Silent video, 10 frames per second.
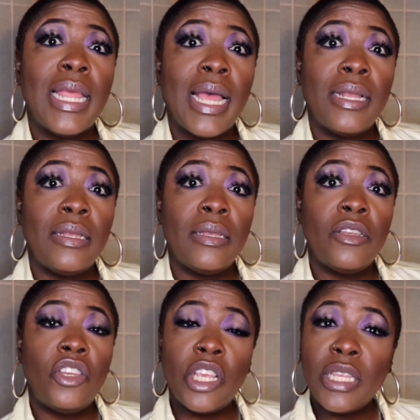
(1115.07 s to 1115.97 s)
that
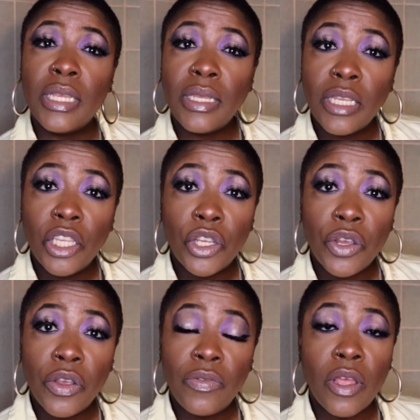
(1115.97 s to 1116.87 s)
justice is
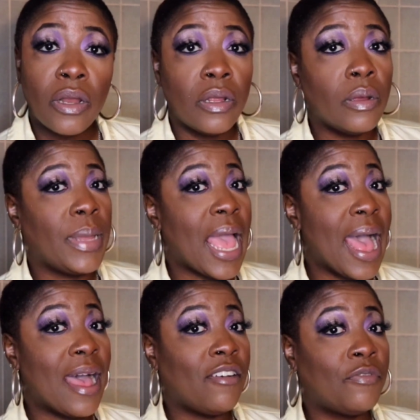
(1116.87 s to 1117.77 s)
served on her
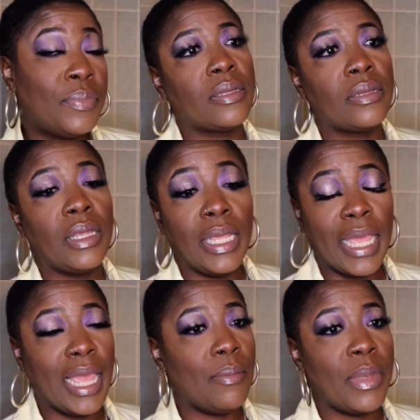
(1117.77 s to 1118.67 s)
behalf. He
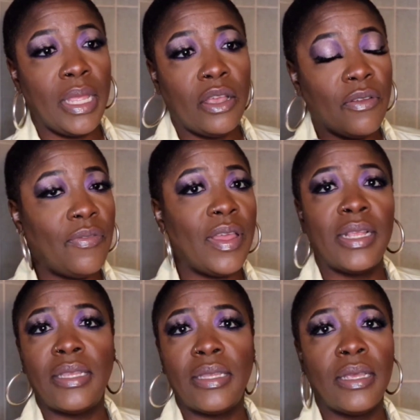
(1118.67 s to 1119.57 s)
came and he
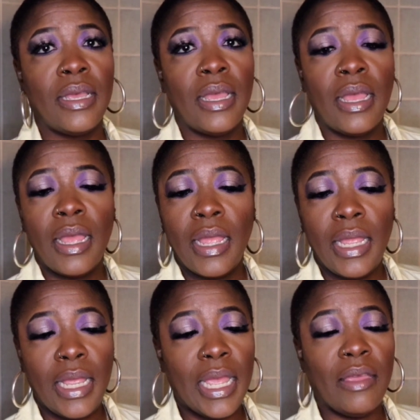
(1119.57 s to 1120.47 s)
confessed.
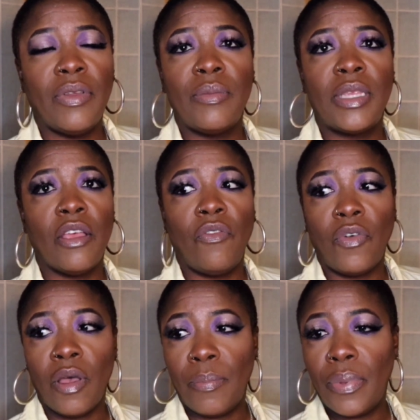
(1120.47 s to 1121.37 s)
He gave himself
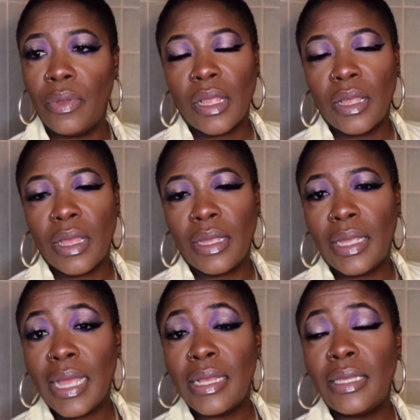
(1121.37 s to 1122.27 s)
up. I
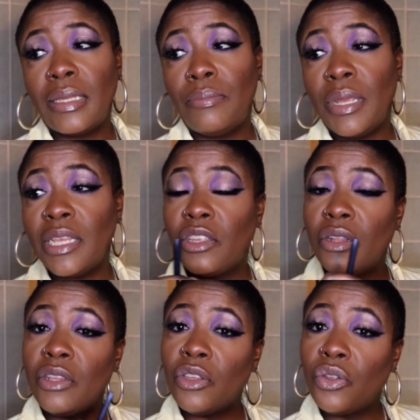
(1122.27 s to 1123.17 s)
guess based
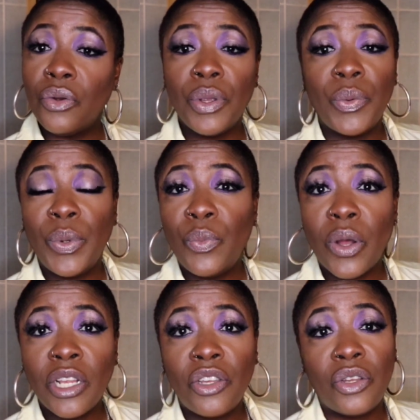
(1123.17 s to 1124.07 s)
on the story we
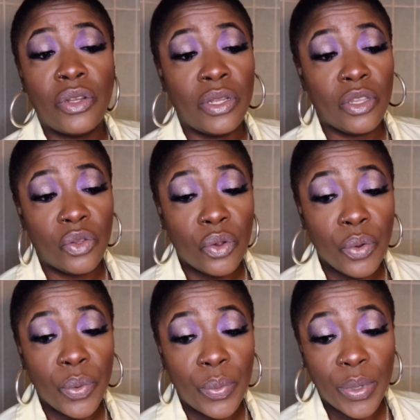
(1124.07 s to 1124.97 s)
watched or the
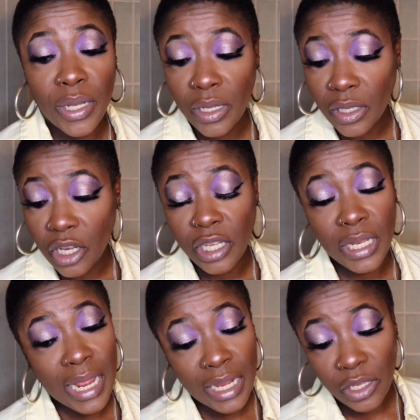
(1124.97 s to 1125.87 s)
story we discussed
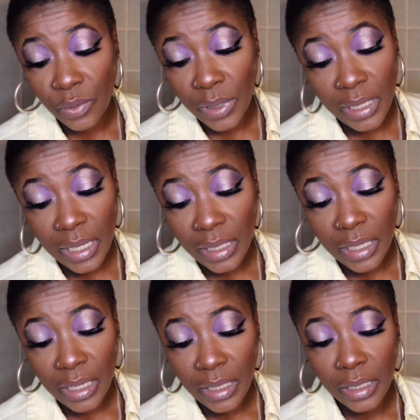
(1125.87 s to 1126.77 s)
last week, that's
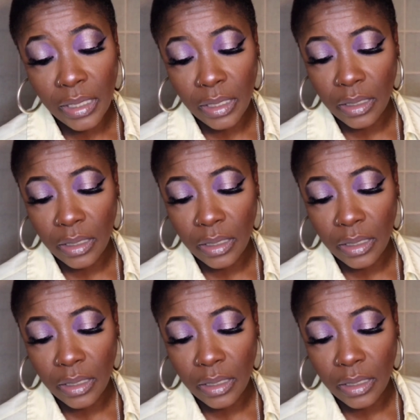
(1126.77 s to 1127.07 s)
the least